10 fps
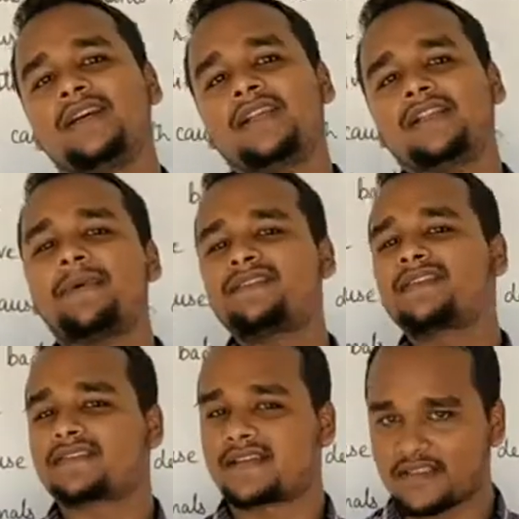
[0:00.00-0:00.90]
the basic
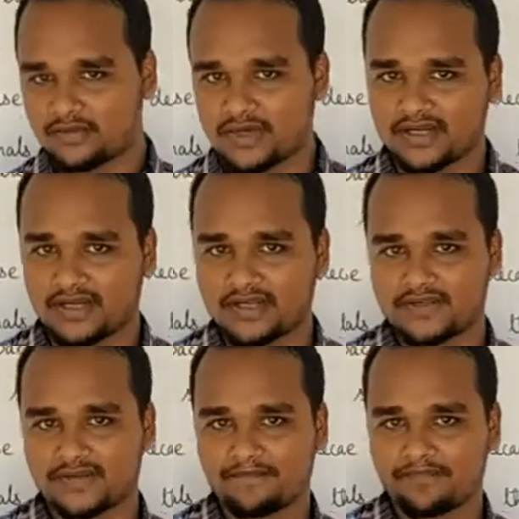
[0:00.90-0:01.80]
strength will increase.
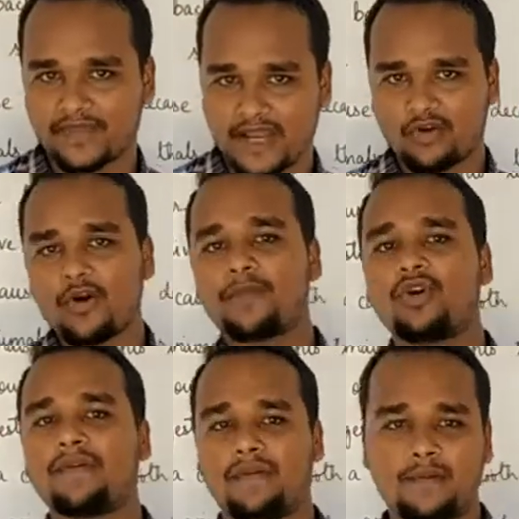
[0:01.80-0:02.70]
I hope you all
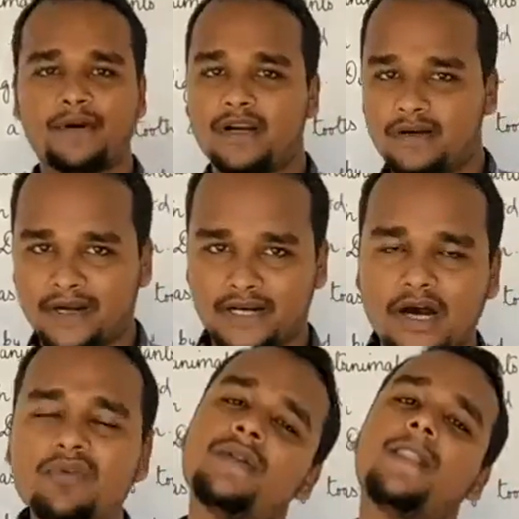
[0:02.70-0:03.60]
have remembered it by
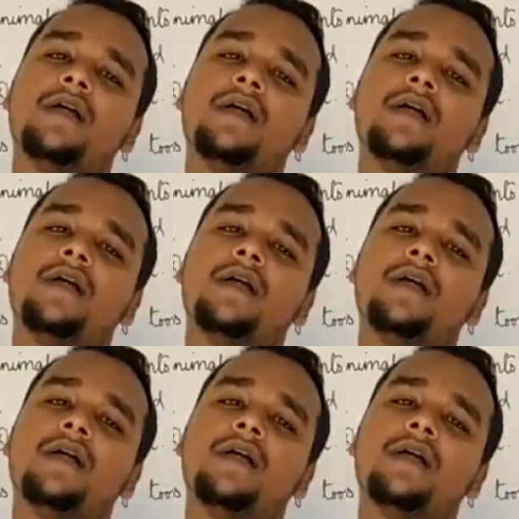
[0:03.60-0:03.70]
now.